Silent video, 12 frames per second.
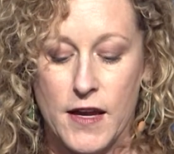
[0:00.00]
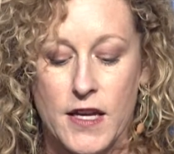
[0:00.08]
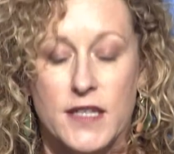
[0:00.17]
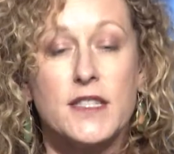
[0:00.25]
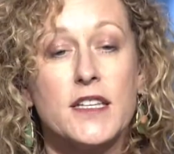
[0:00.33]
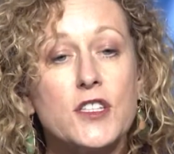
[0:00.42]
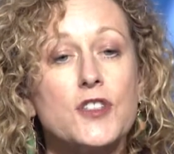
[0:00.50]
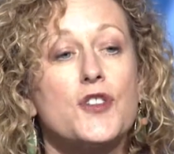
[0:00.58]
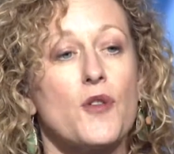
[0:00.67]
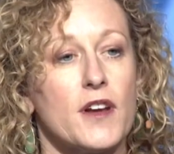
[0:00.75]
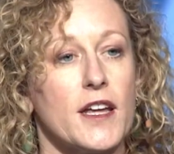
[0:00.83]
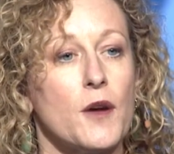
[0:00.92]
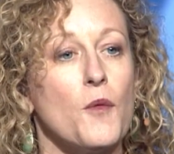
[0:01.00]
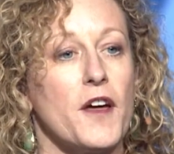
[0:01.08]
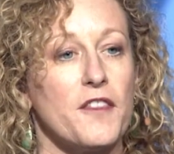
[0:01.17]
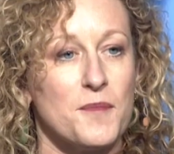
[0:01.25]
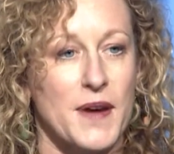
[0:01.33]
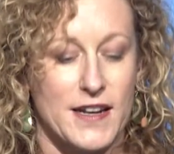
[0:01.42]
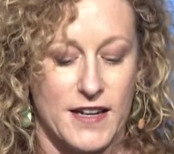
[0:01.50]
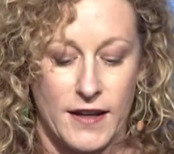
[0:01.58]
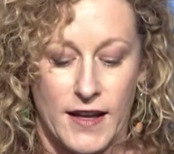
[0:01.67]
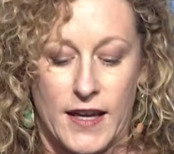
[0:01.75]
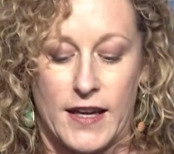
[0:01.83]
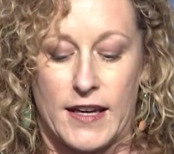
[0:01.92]
Since joining Weathermatic
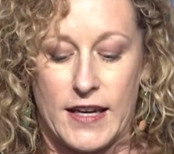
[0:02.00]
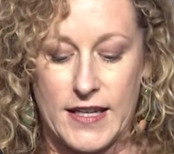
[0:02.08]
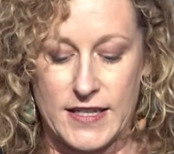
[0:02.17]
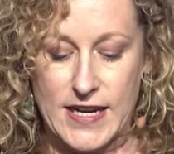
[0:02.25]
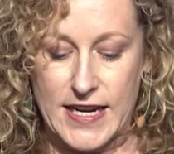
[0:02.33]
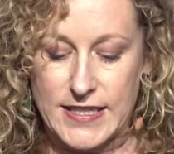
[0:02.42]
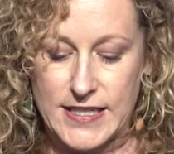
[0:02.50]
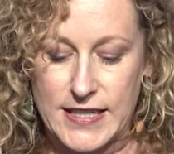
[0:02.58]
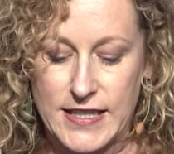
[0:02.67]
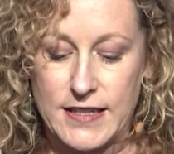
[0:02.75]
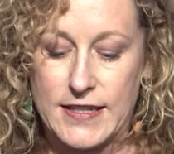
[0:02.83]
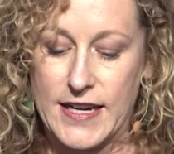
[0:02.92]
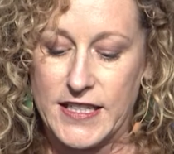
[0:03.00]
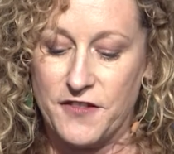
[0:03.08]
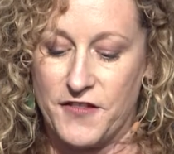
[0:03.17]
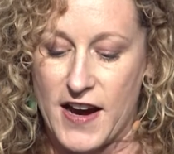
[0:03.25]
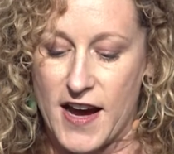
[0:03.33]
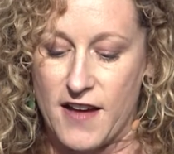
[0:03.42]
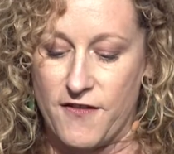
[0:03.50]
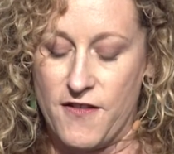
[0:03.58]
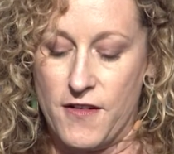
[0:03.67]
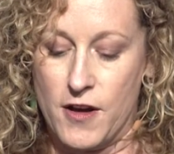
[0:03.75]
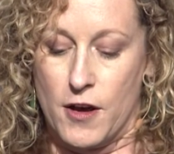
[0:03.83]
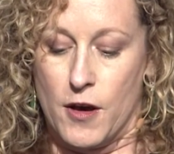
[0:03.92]
in 1995,
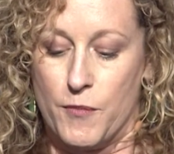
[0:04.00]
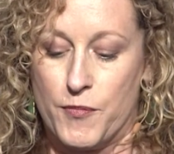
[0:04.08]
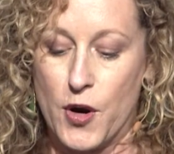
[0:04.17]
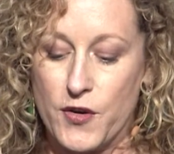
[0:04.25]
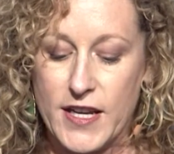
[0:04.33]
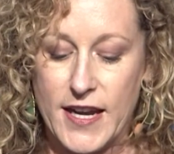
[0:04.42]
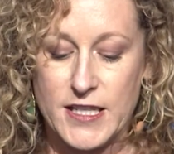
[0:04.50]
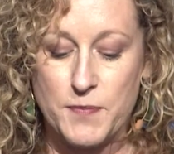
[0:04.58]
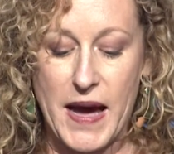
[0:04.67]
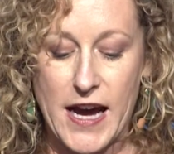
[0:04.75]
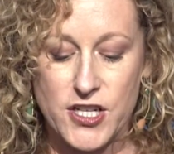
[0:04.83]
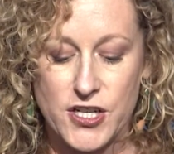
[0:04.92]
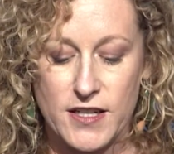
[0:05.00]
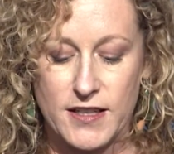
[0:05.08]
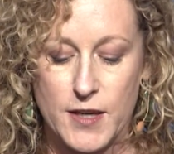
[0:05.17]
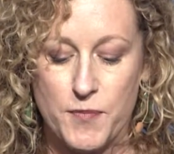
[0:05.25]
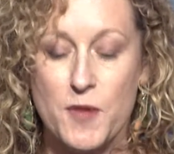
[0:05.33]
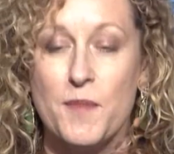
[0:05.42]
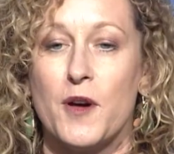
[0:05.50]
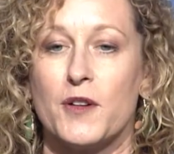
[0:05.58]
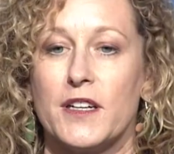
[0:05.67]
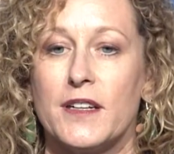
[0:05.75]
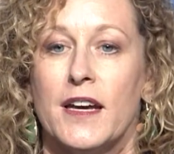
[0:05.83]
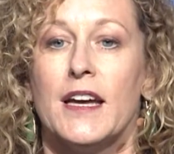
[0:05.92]
Brodie has passionately
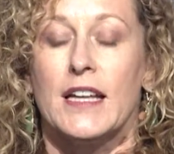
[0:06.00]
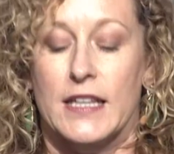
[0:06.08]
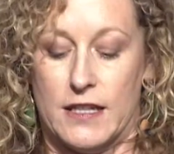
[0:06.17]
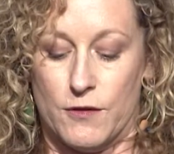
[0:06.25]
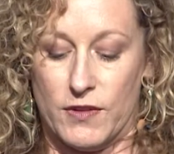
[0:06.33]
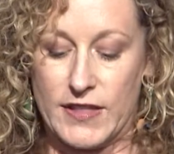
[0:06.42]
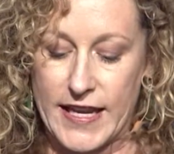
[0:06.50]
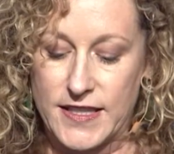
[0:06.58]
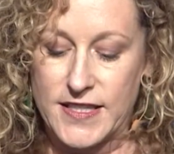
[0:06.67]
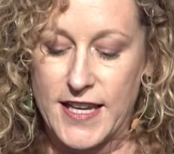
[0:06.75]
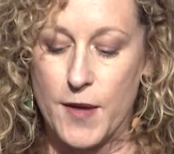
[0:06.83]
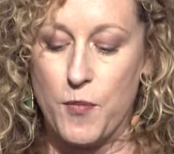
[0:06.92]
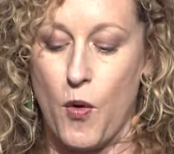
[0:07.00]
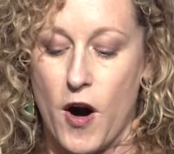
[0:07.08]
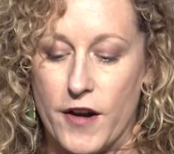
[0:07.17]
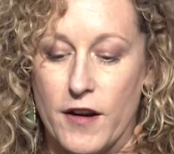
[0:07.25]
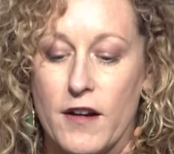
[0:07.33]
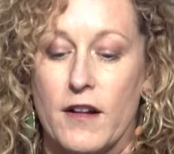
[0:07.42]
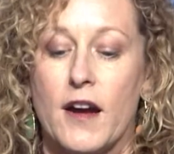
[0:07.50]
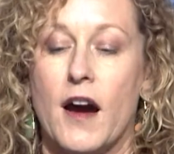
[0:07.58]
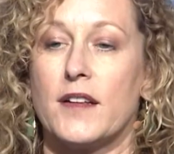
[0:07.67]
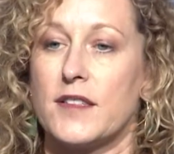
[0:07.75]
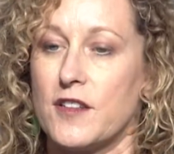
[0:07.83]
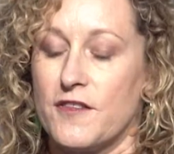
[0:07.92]
promoted landscape water
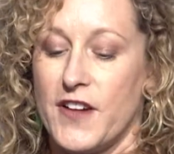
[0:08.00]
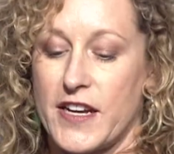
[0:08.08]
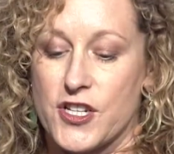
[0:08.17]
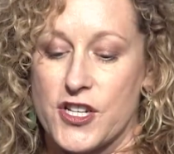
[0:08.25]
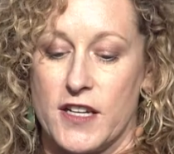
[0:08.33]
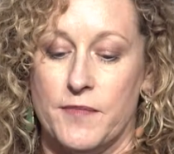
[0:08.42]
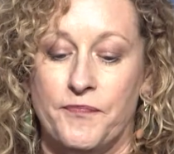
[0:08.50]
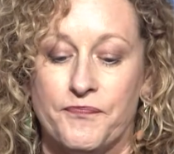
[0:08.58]
conservation